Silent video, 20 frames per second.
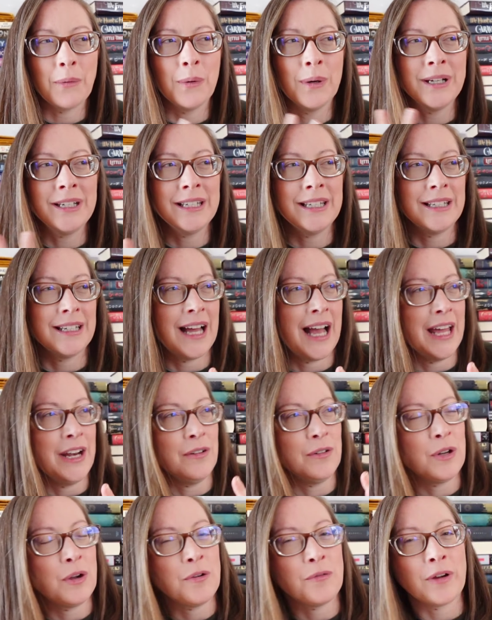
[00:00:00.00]
I wouldn't,
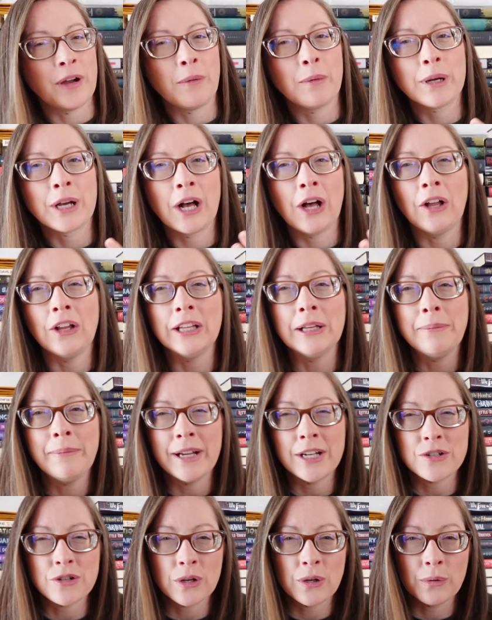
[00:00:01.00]
I don't know if I would call
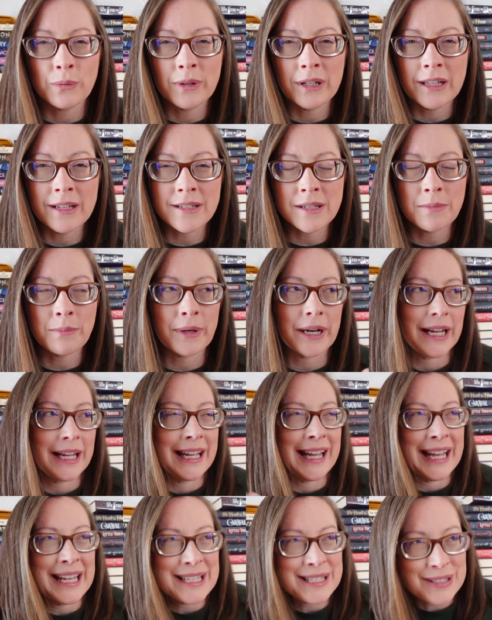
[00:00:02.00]
it magical realism, but
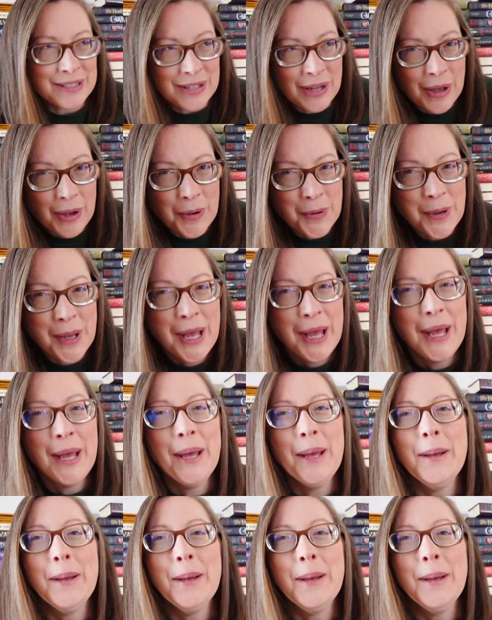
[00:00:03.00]
I guess so.